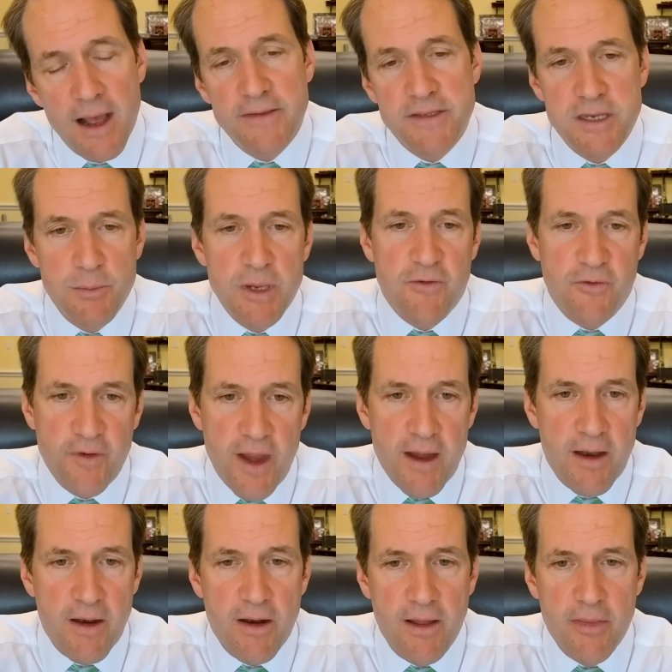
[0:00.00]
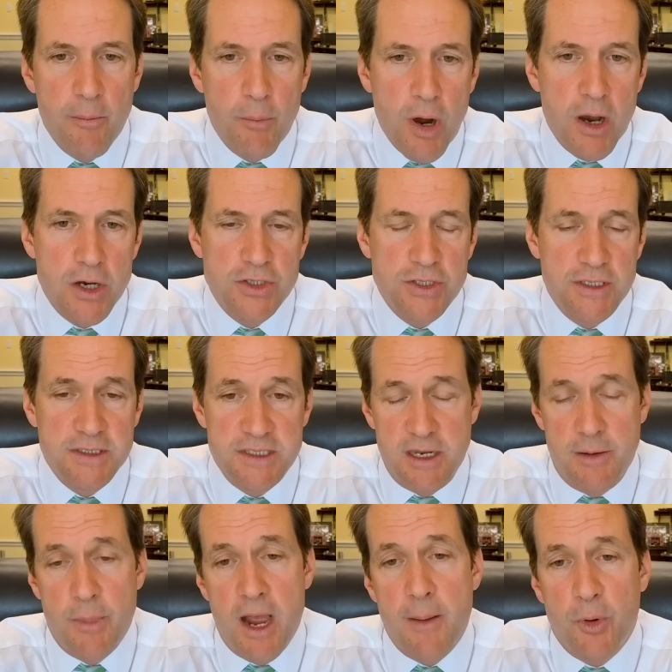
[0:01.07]
to be fair, on the margin,
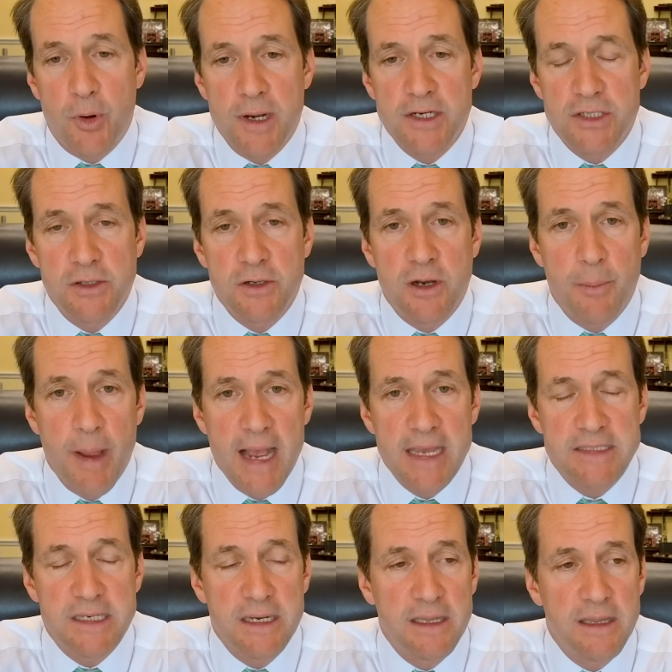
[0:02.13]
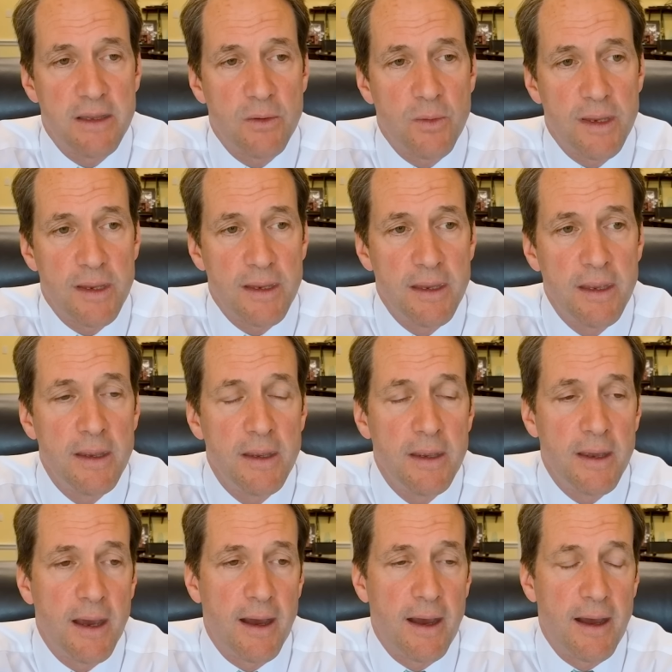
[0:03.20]
some operational capacity that we
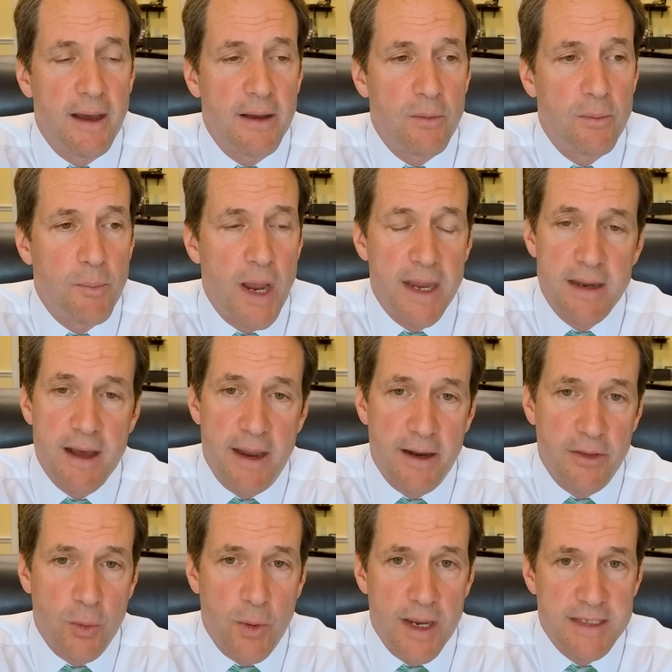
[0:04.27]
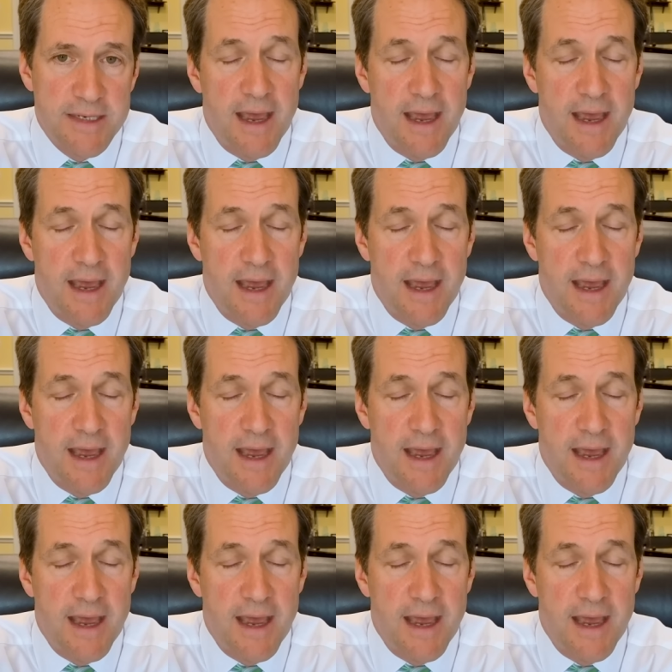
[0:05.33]
might not otherwise